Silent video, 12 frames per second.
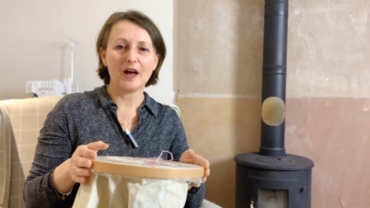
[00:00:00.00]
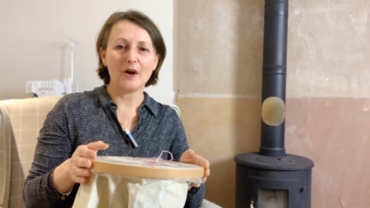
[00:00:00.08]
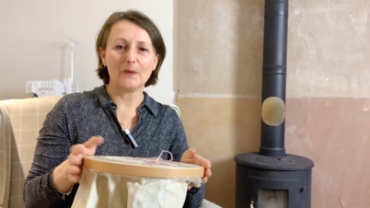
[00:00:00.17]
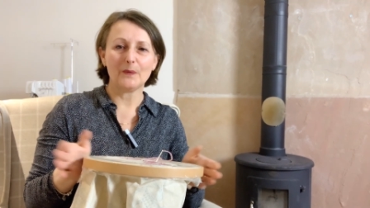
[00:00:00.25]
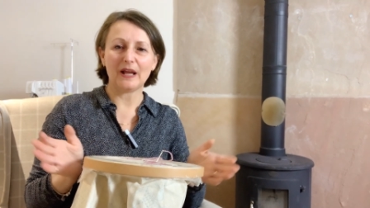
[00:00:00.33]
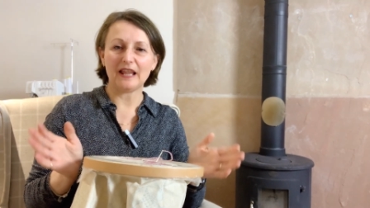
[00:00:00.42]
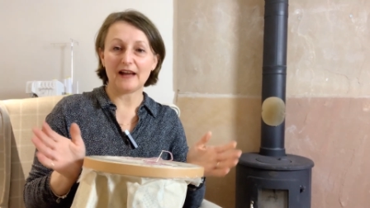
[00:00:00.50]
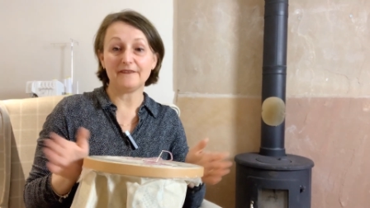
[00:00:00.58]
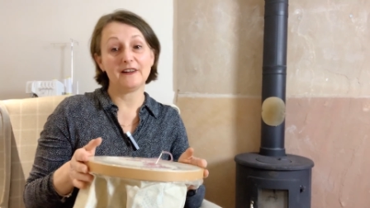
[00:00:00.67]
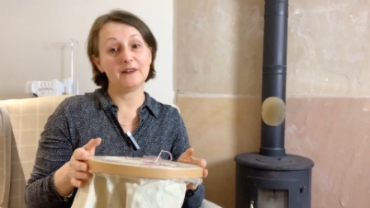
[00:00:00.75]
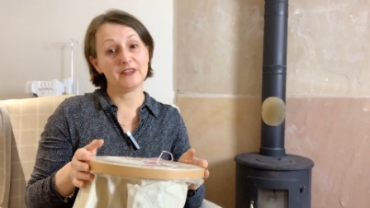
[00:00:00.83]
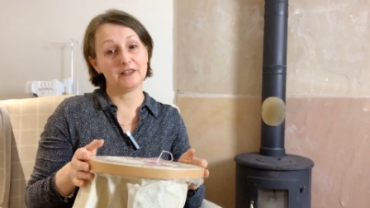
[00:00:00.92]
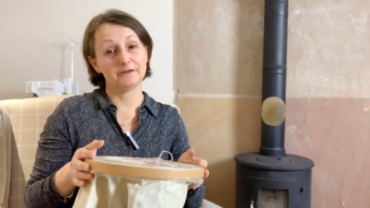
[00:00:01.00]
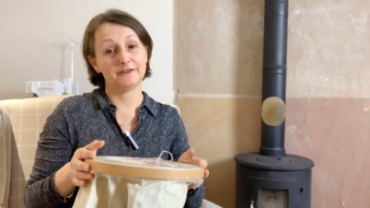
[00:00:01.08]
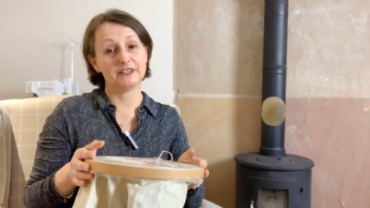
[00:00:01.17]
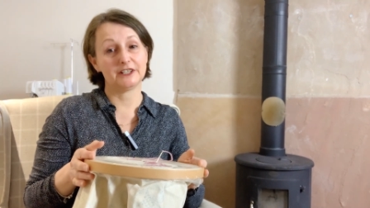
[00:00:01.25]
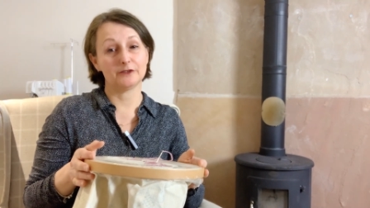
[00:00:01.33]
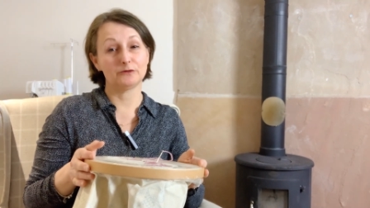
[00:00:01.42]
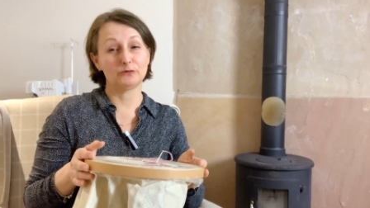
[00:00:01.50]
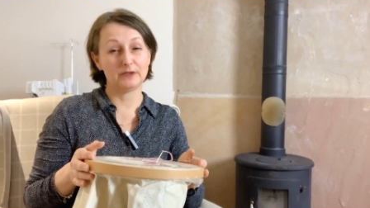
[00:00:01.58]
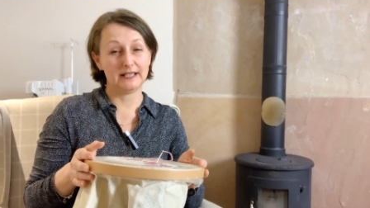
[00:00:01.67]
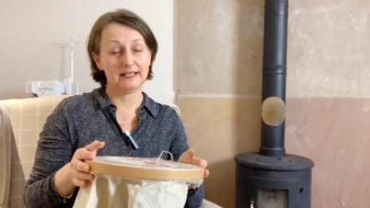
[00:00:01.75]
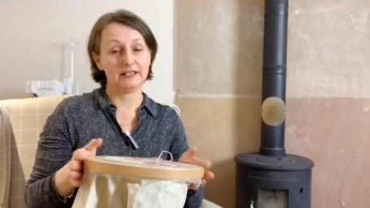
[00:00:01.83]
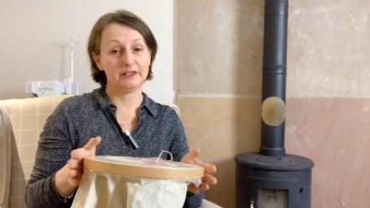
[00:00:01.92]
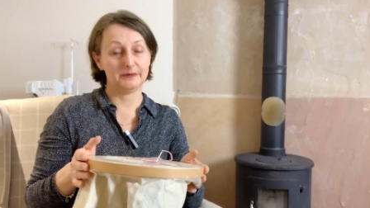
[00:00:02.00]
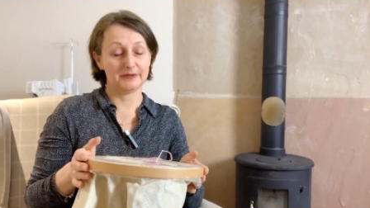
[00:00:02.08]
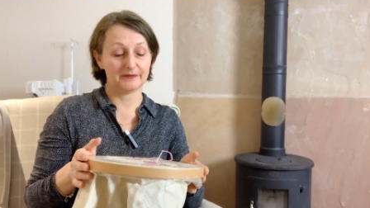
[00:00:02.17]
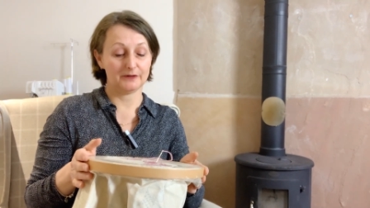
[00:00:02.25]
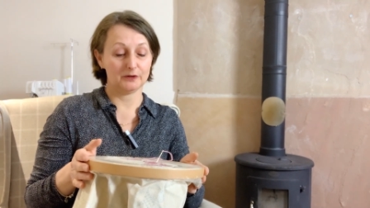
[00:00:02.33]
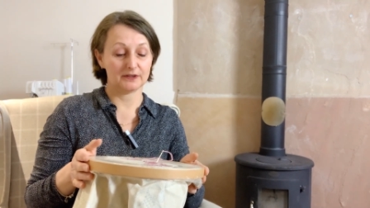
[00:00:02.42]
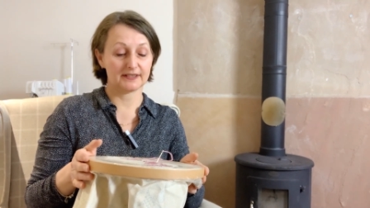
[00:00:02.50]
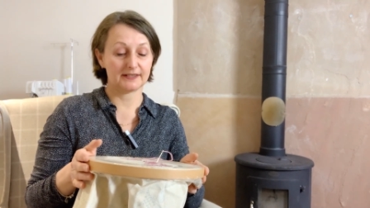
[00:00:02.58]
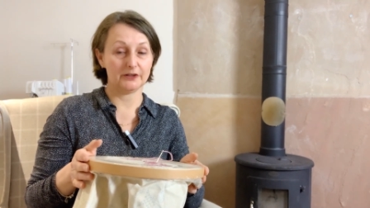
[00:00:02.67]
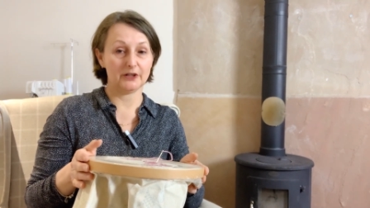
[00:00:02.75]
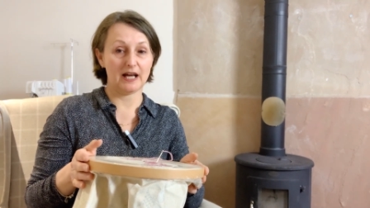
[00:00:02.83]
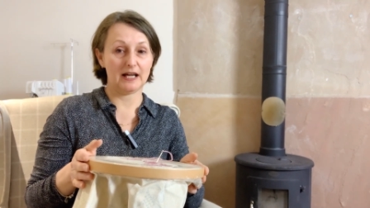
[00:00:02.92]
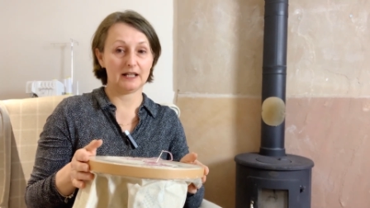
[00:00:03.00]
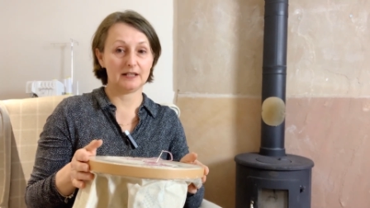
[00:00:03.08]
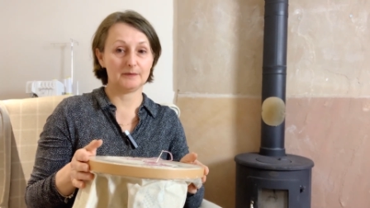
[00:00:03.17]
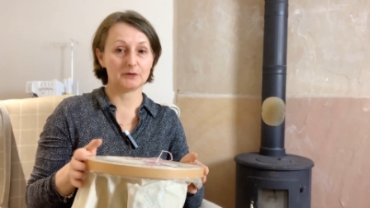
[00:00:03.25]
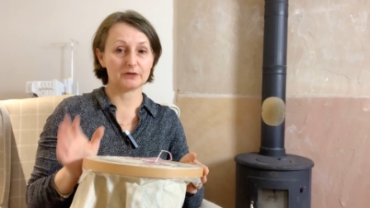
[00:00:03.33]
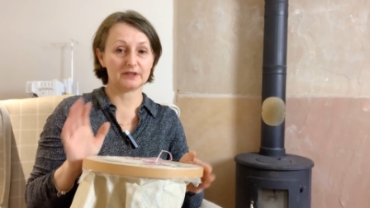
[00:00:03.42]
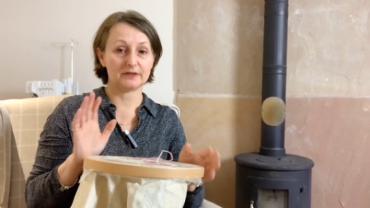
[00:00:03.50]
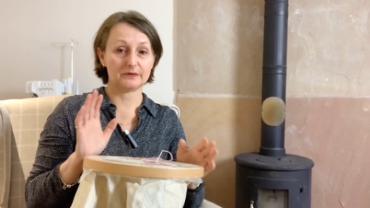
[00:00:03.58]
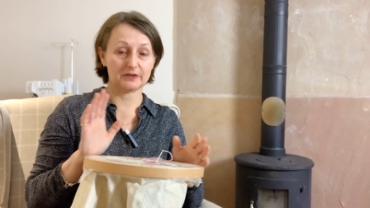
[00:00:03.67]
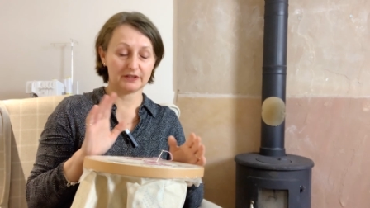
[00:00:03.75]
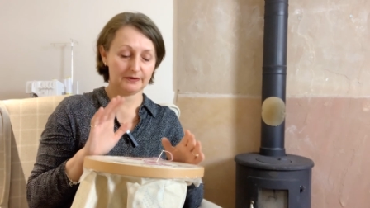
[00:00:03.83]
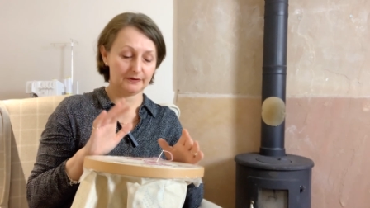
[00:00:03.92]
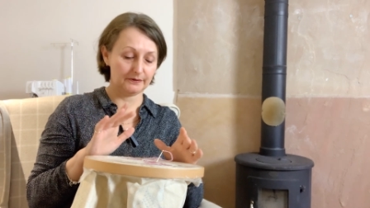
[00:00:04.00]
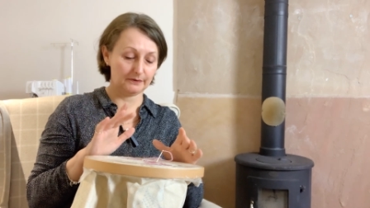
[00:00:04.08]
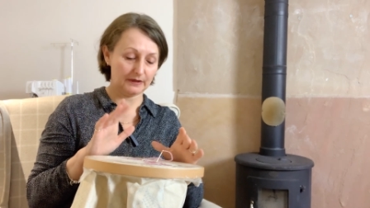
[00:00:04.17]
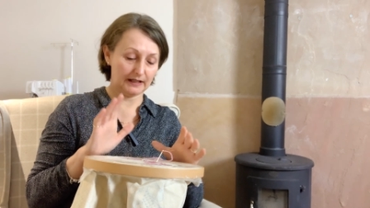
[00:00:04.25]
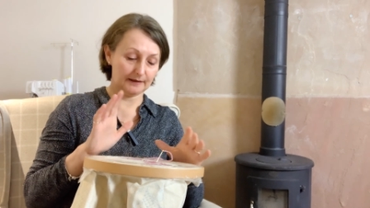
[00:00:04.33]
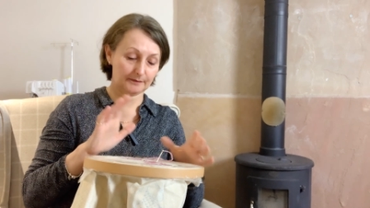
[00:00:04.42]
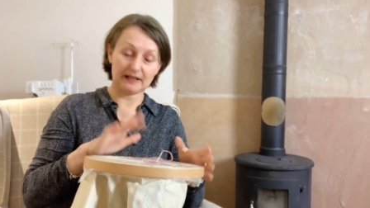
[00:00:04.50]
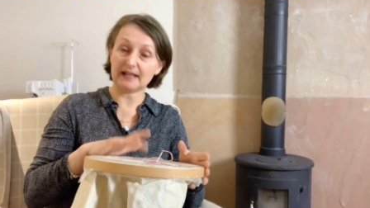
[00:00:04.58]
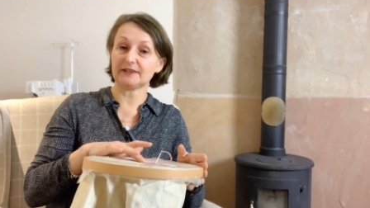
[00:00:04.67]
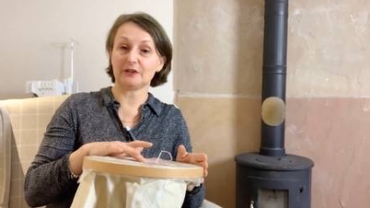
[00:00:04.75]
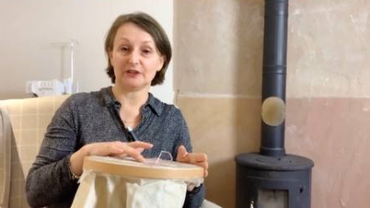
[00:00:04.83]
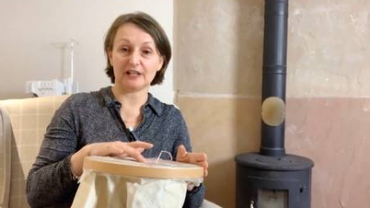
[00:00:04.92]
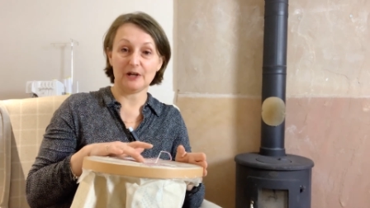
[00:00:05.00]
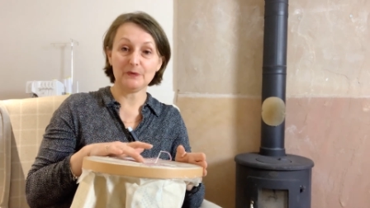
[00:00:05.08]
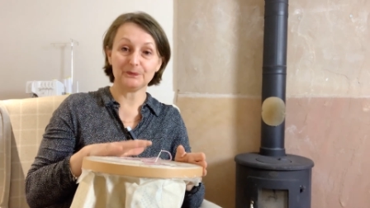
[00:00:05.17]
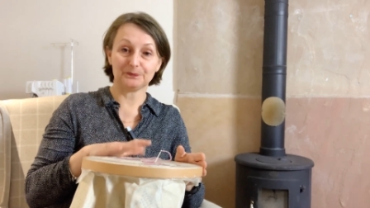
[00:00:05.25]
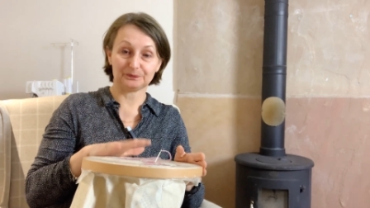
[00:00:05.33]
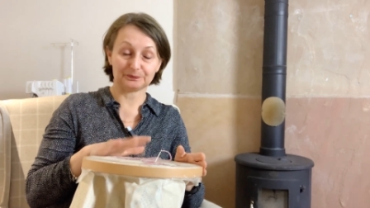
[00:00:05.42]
Well, I found that video really useful, so I'm going to um, cast on now